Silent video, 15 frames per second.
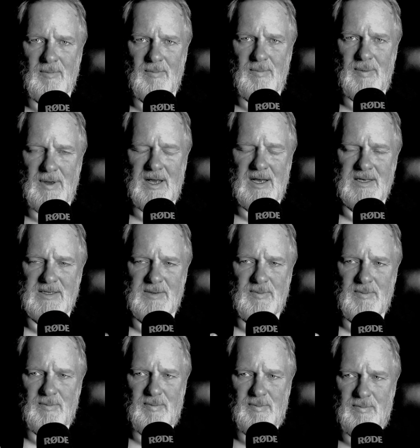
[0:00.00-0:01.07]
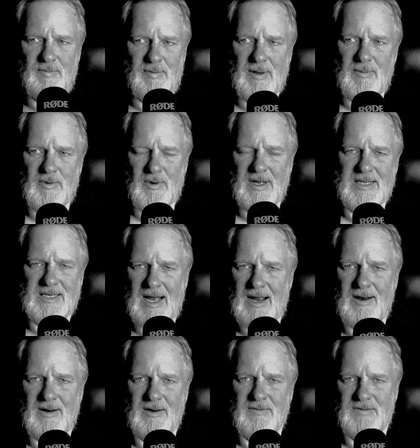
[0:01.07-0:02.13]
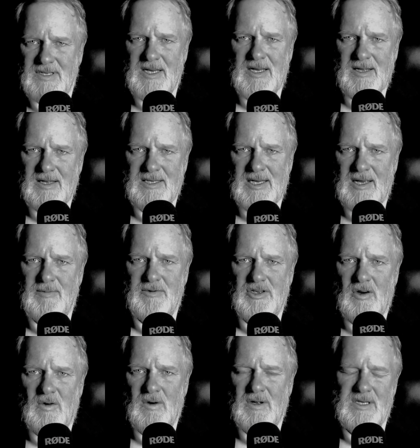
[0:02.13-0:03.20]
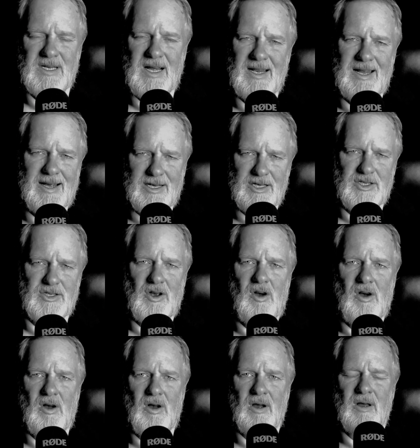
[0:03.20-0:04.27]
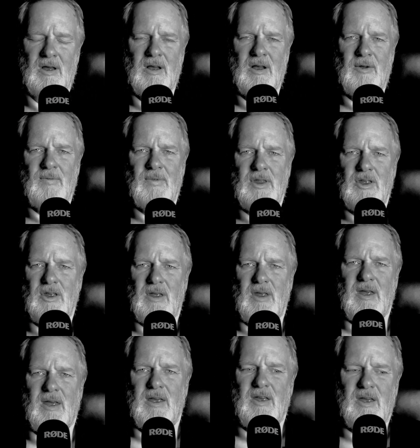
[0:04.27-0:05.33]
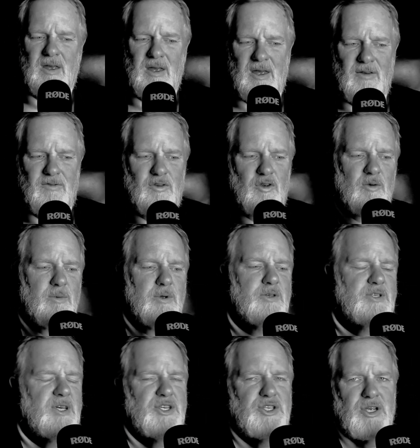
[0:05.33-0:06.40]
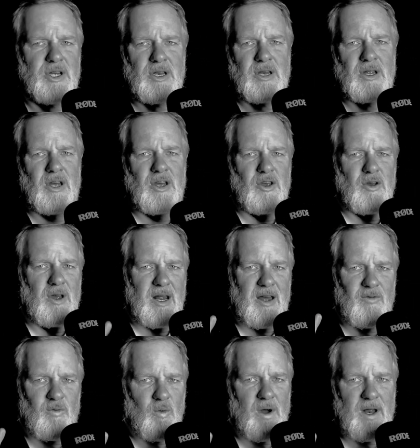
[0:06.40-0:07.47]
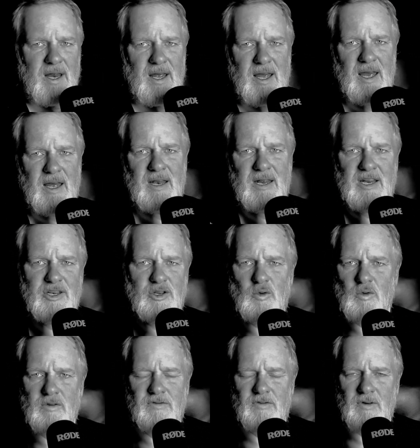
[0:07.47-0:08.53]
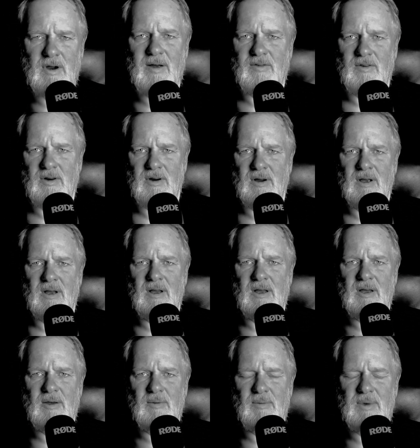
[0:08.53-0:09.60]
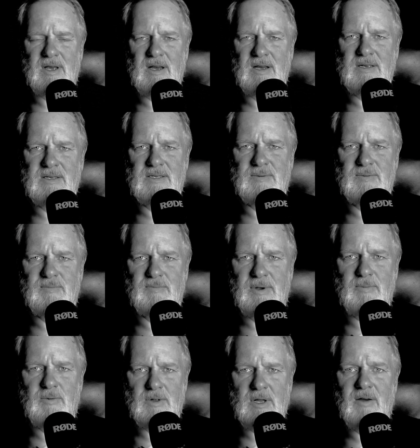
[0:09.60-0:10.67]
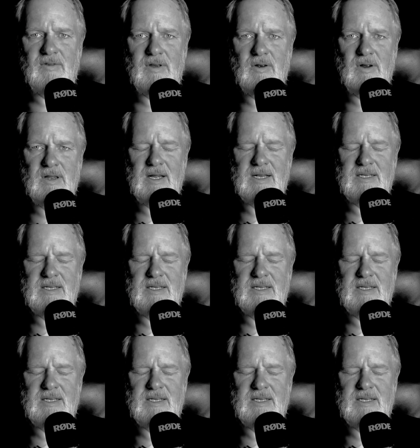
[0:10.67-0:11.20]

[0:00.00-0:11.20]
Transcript: Because people get tired of seeing the same joke. It's not like a song. If you're a musician, you can have one hit and tour forever because people love hearing that